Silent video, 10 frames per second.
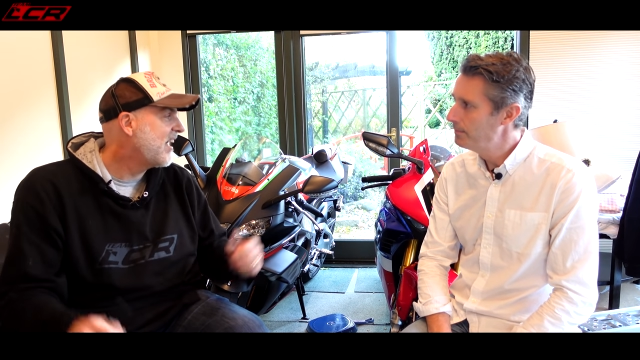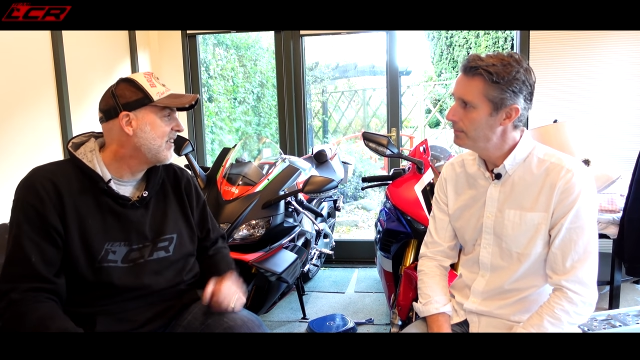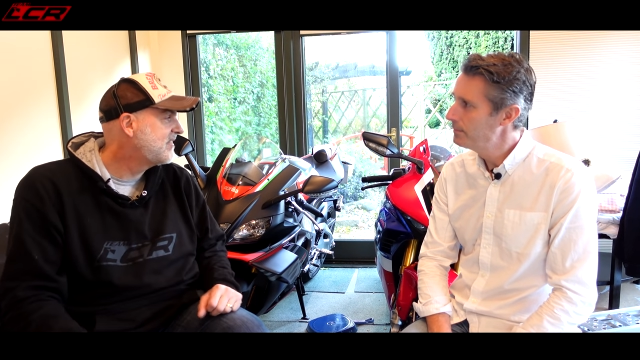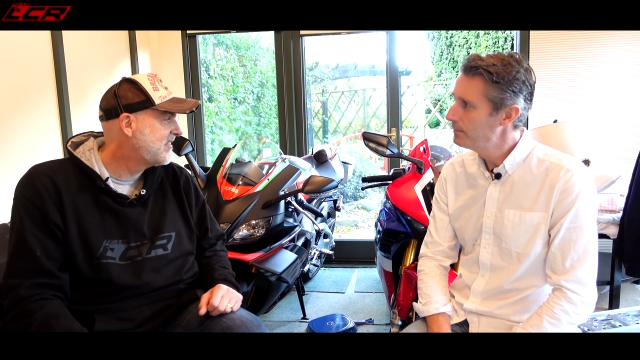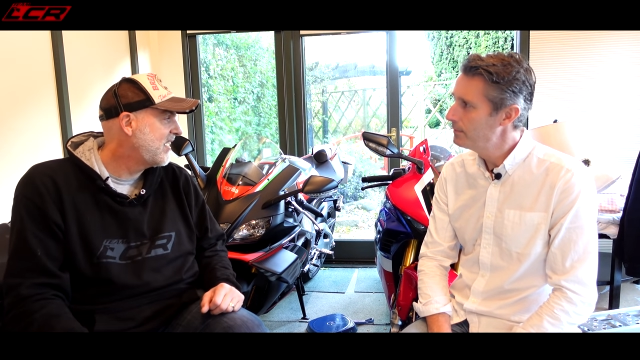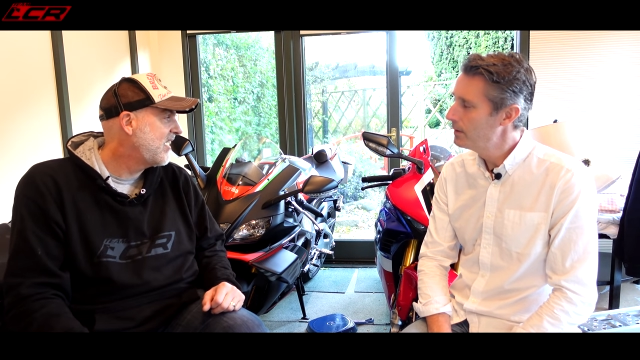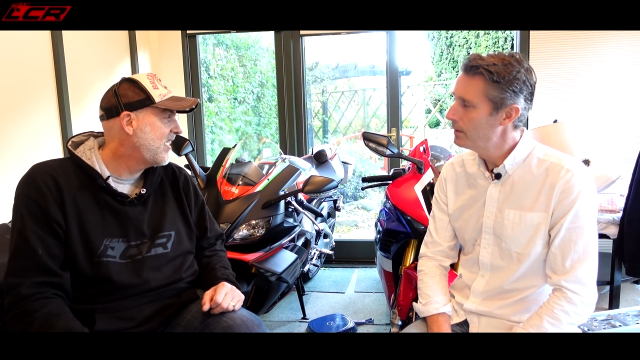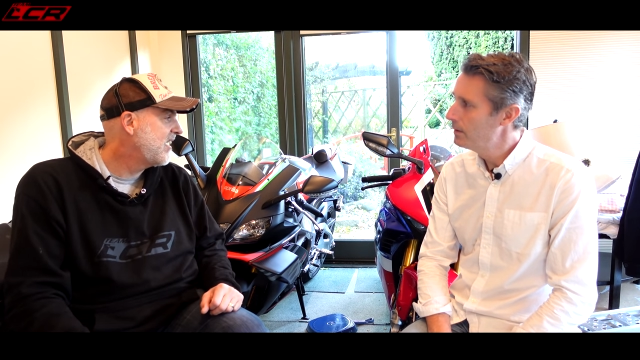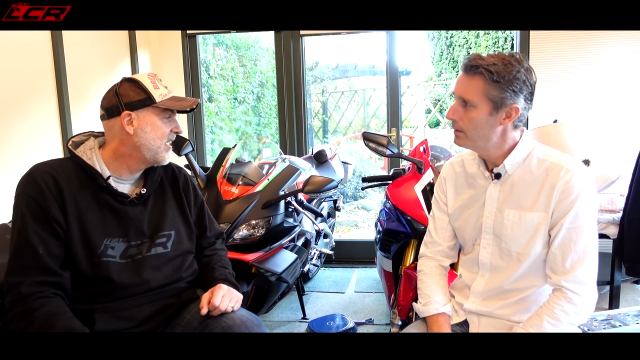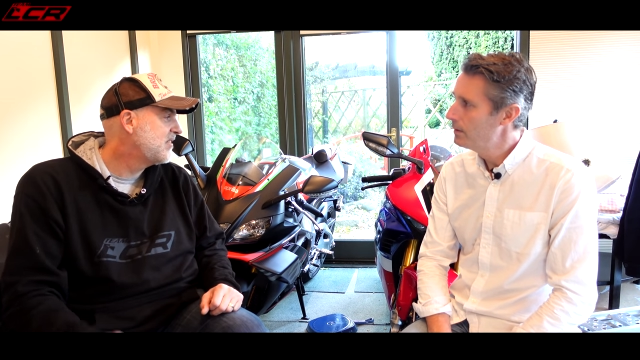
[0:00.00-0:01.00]
Speaker 1: That
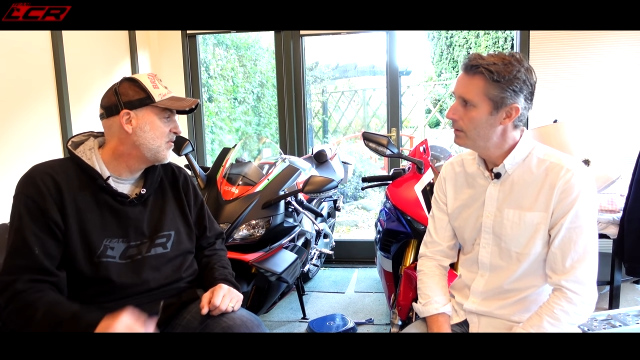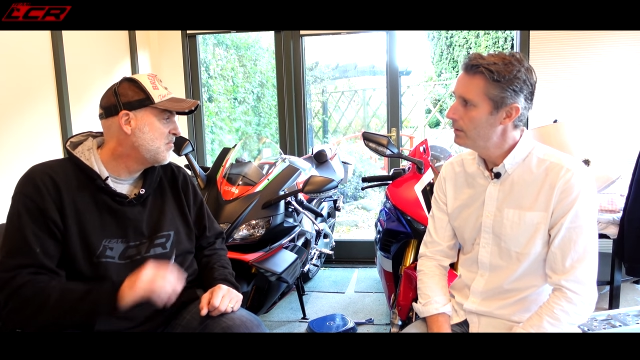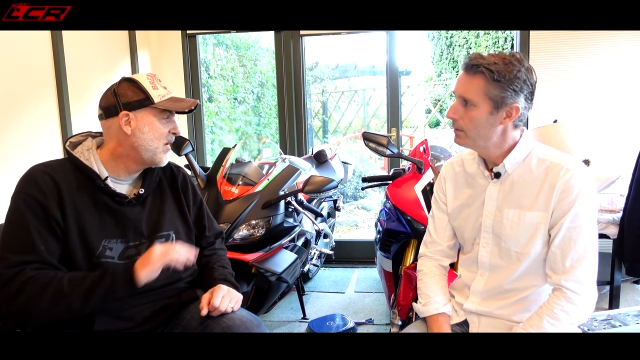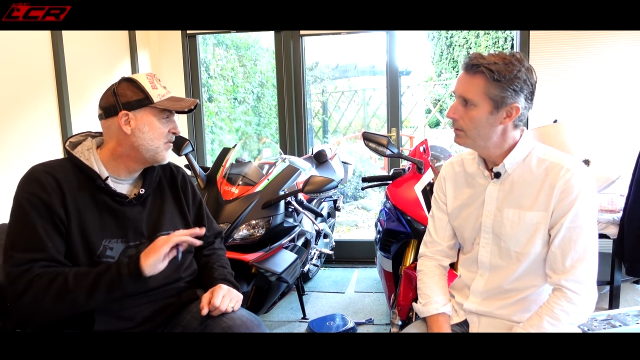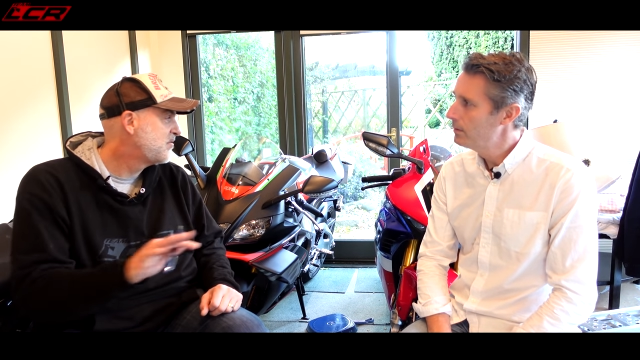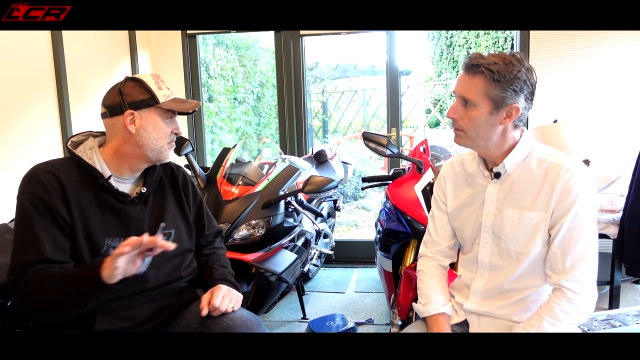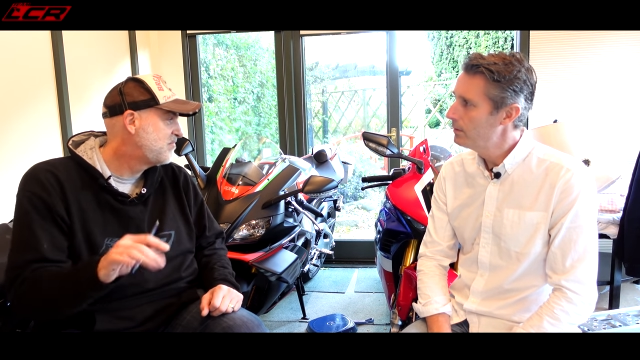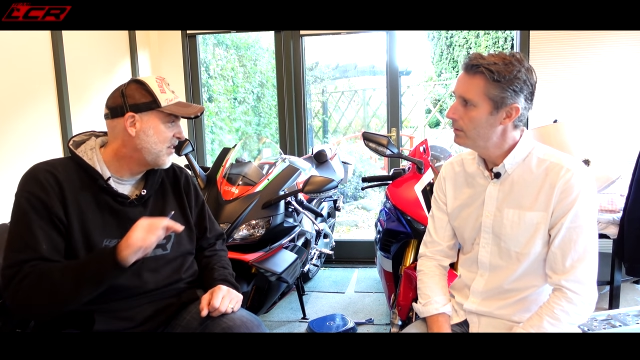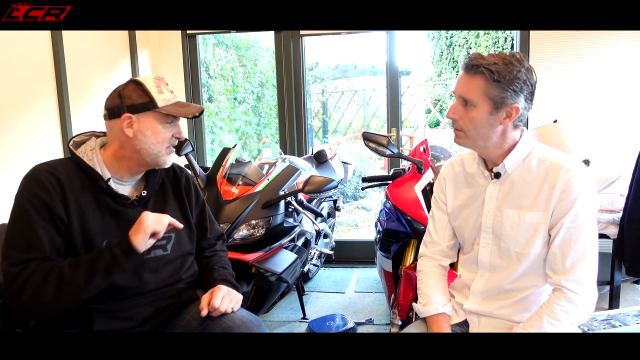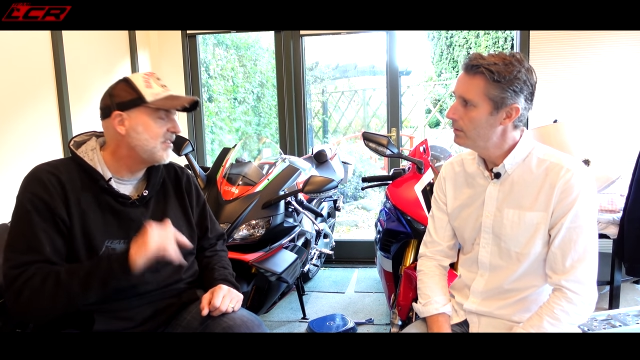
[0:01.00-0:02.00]
uh, it's
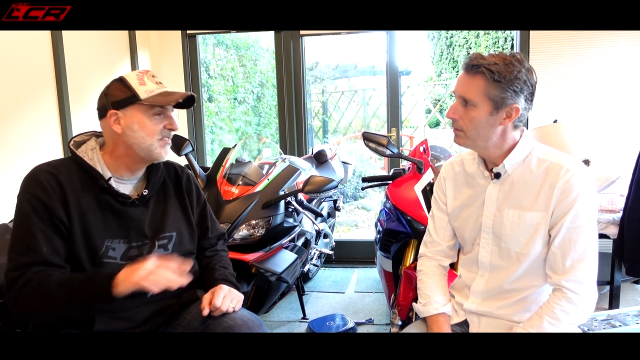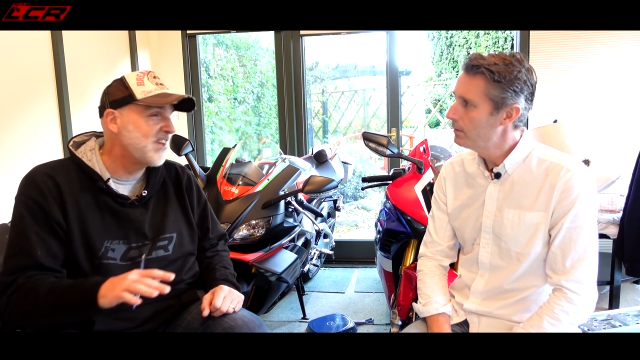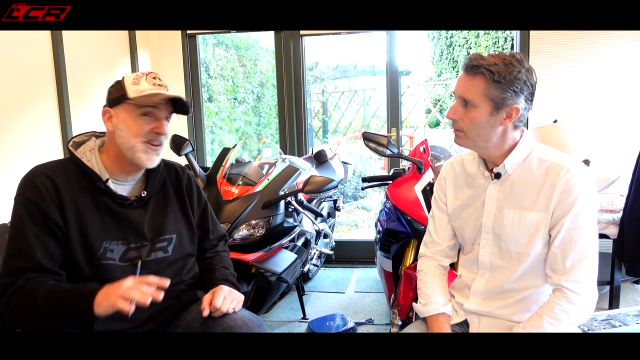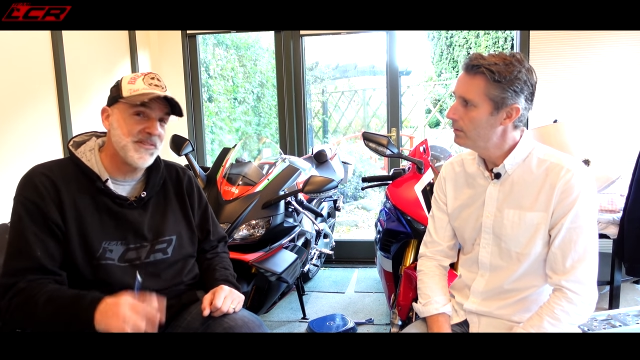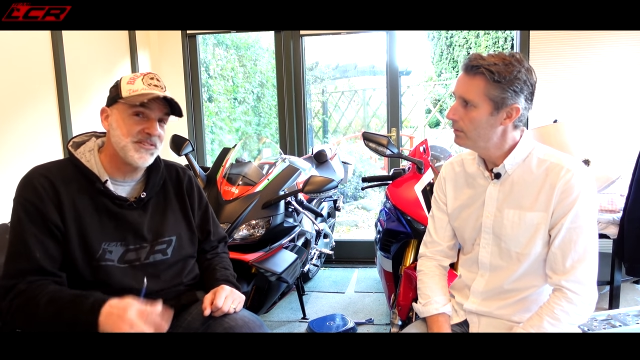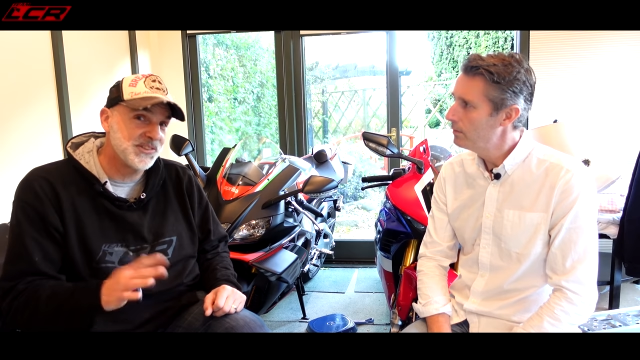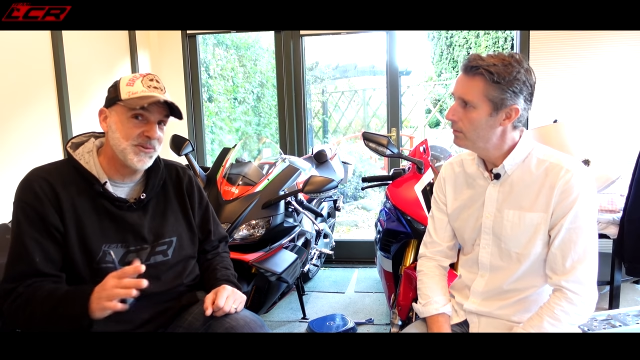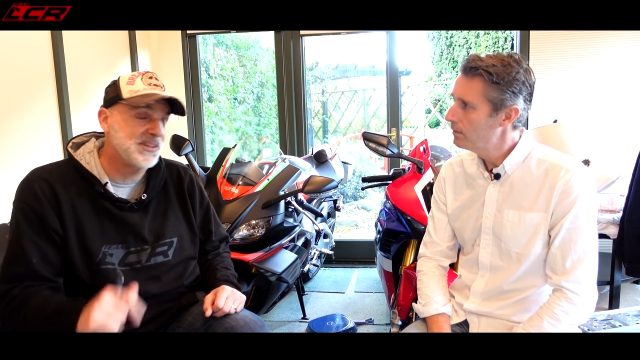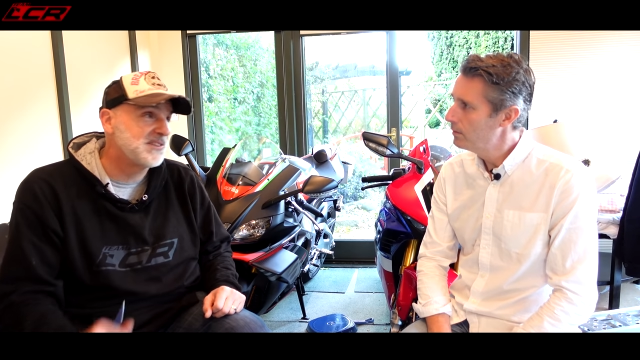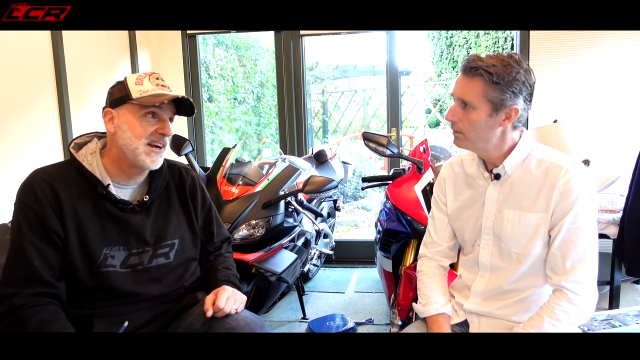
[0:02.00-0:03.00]
almost does it disservice to
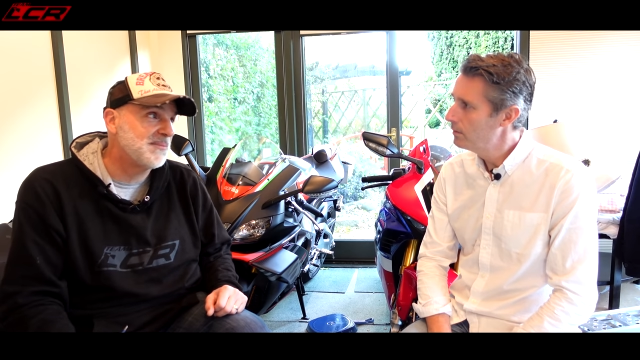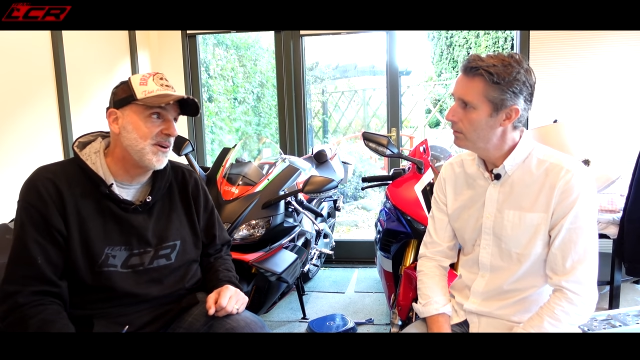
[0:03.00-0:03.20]
call it a track